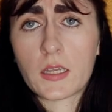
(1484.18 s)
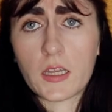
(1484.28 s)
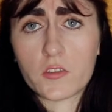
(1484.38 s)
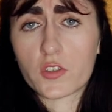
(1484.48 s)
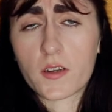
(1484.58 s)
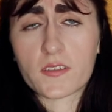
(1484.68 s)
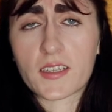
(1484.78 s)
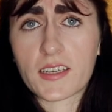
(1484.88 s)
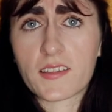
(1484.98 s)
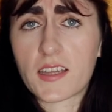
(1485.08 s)
And John's
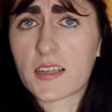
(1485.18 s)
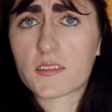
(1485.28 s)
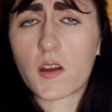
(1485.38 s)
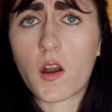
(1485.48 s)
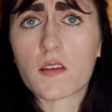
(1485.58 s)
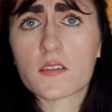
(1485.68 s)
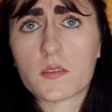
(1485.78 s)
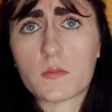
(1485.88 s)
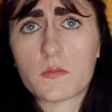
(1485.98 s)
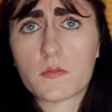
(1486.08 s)
like, that's
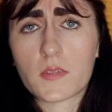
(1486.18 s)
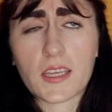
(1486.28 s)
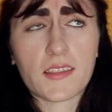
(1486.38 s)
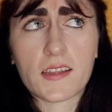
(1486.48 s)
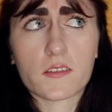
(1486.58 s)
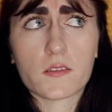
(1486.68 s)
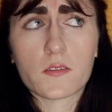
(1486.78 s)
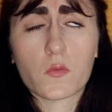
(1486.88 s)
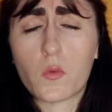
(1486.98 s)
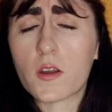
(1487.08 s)
awesome. Like, that's
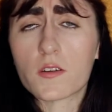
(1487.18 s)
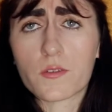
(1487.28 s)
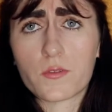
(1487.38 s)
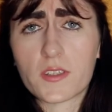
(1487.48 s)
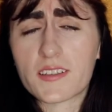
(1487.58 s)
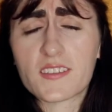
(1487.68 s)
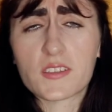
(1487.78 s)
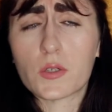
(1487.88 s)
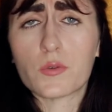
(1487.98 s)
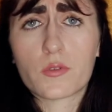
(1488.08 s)
wonderful. That's
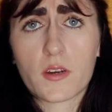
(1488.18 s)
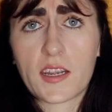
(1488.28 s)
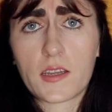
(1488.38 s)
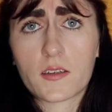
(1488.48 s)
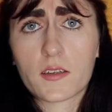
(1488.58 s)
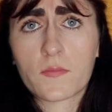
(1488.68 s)
so great.